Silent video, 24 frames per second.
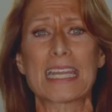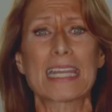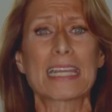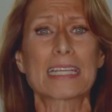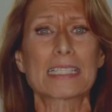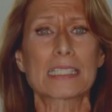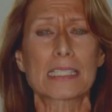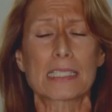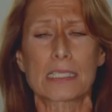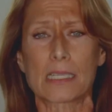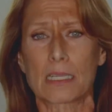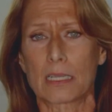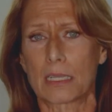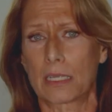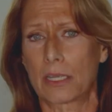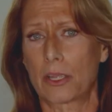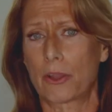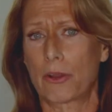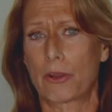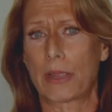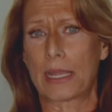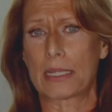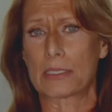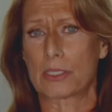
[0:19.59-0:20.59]
instantly
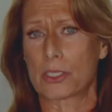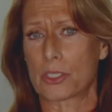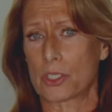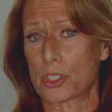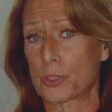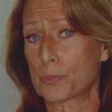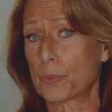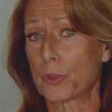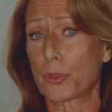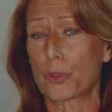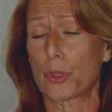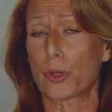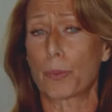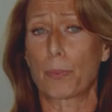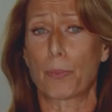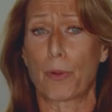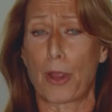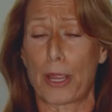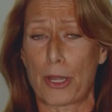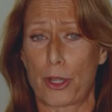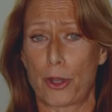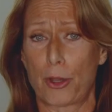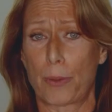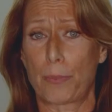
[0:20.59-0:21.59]
creates a smoother,
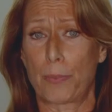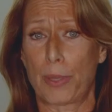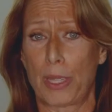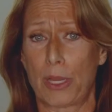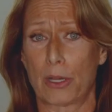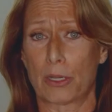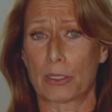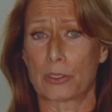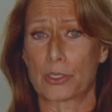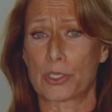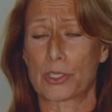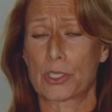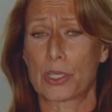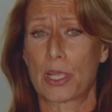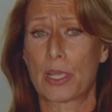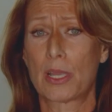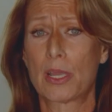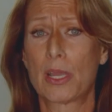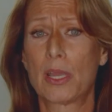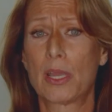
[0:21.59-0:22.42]
brighter appearance.